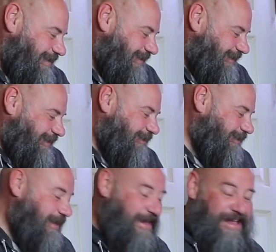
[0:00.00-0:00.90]
So
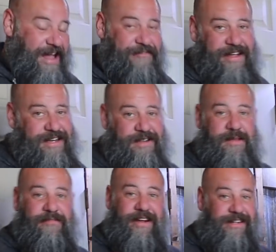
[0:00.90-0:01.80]
I find it to
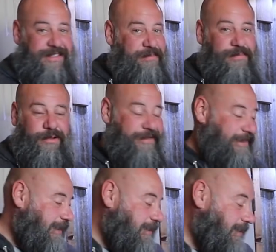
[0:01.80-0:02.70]
be very simple and
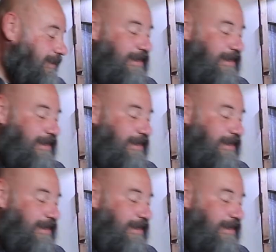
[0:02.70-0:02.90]
easy,